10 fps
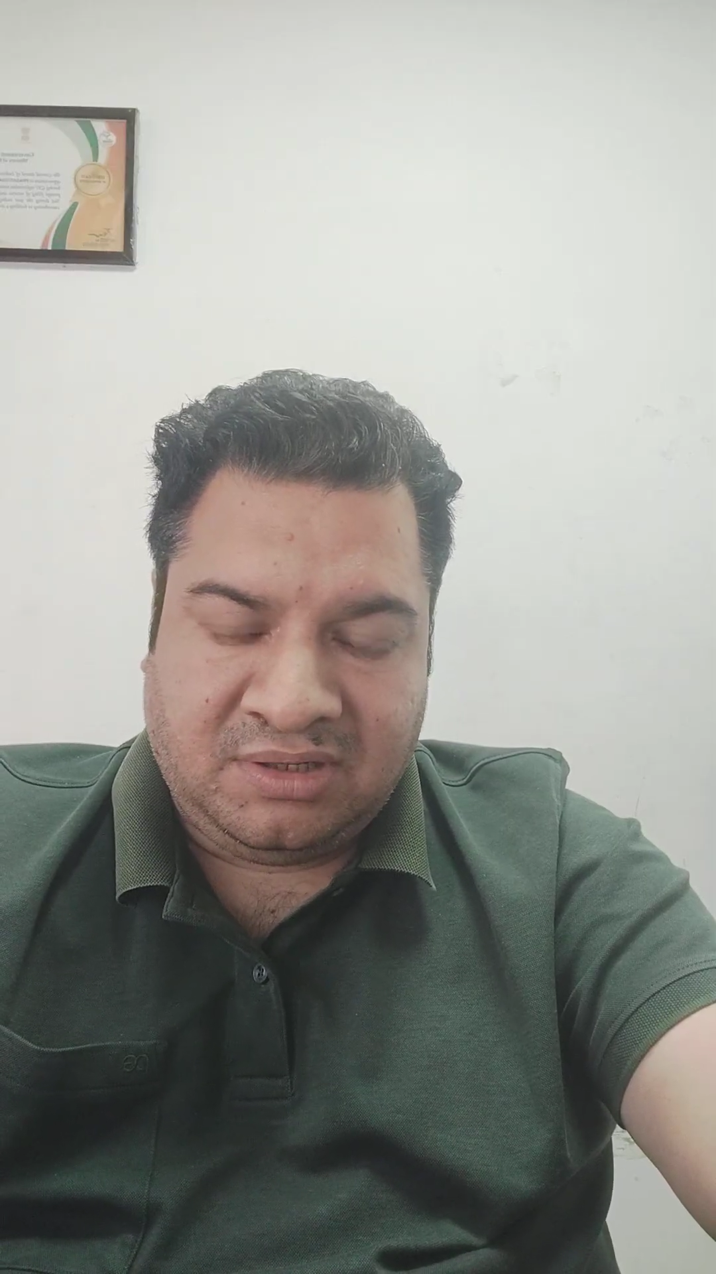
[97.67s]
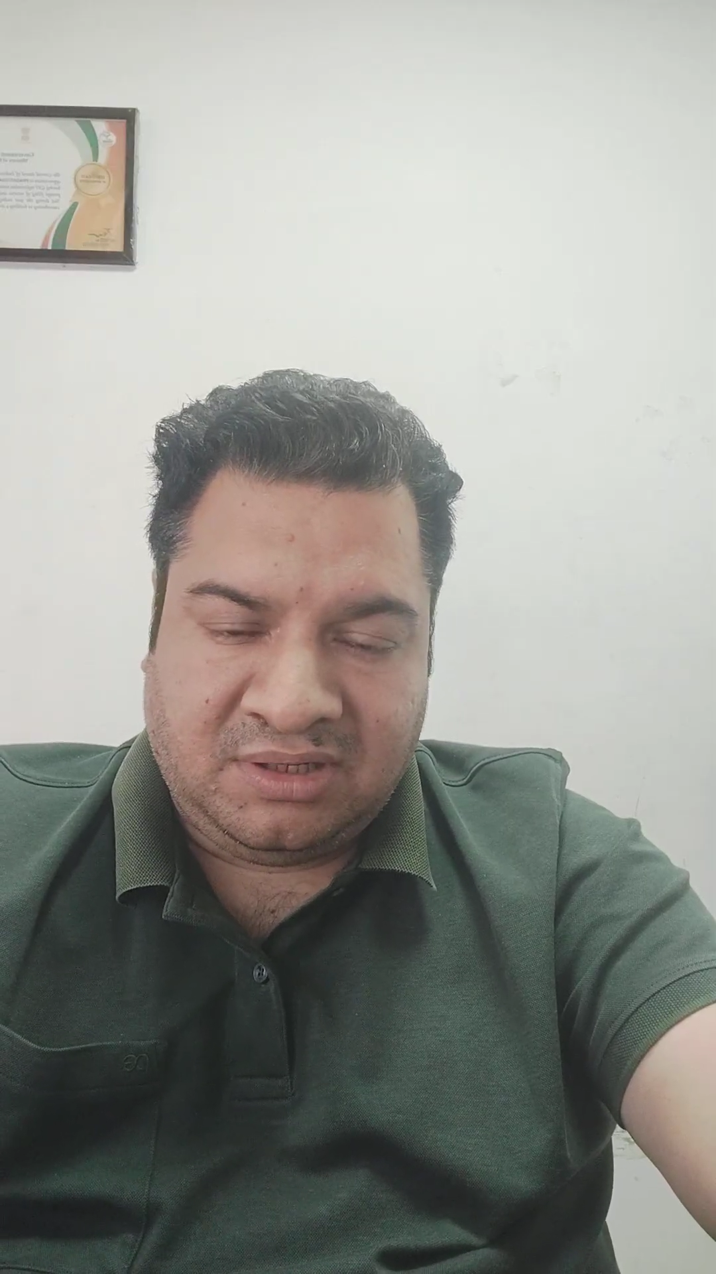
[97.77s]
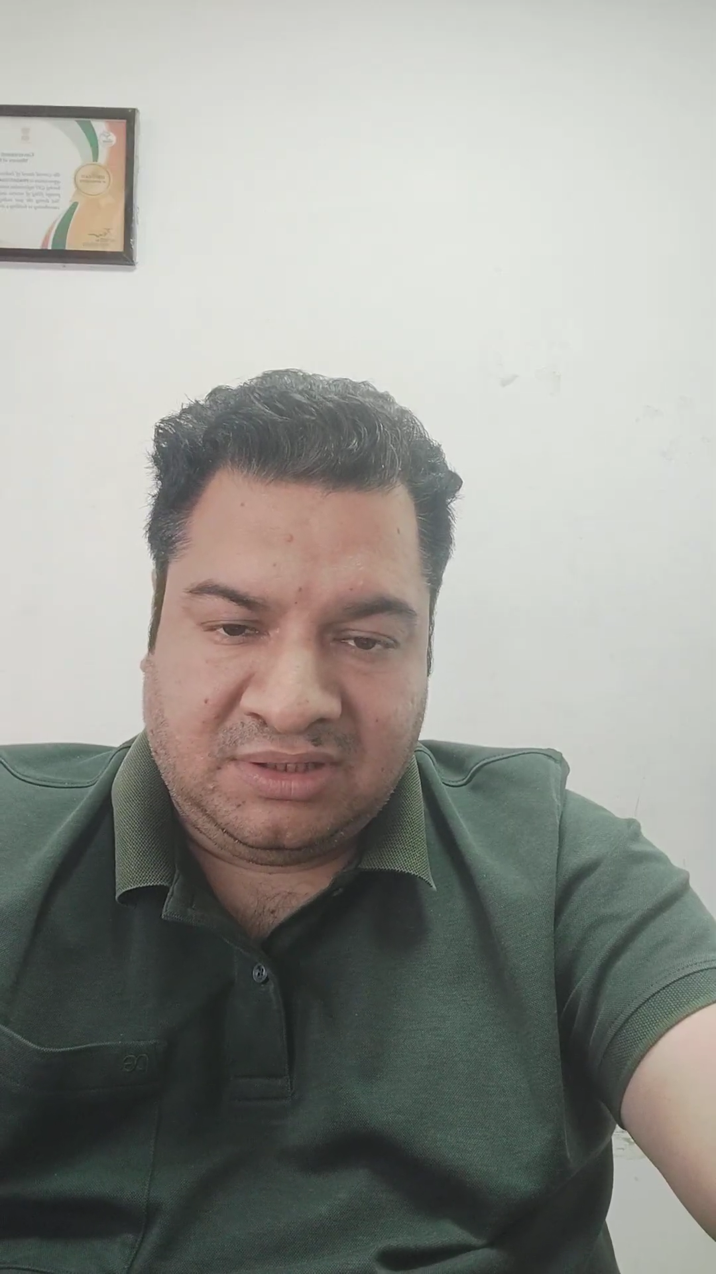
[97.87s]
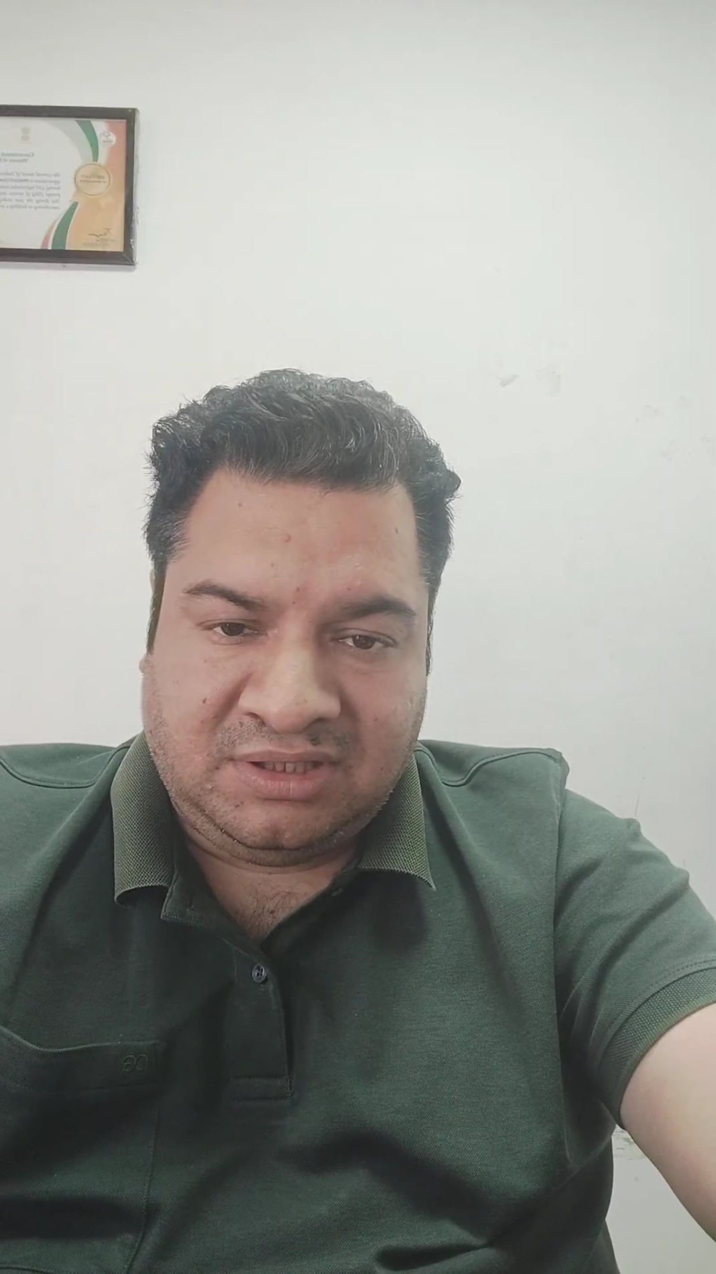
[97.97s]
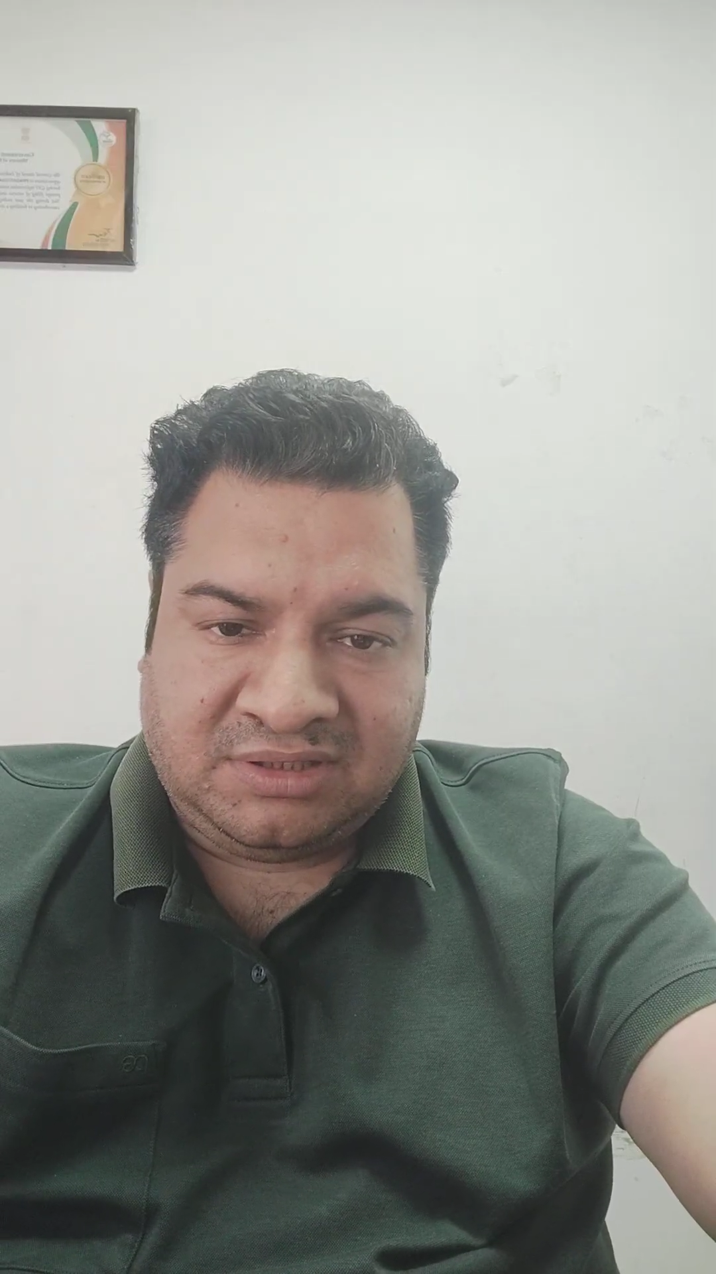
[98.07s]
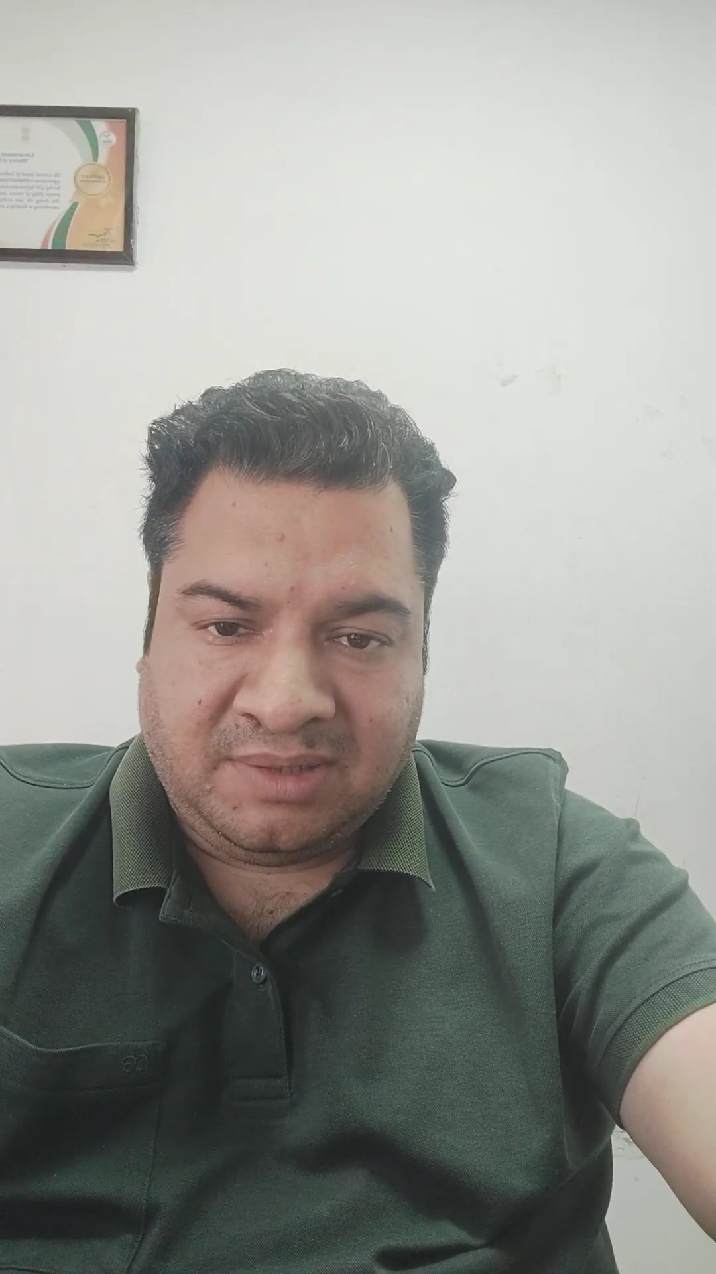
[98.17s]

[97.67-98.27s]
the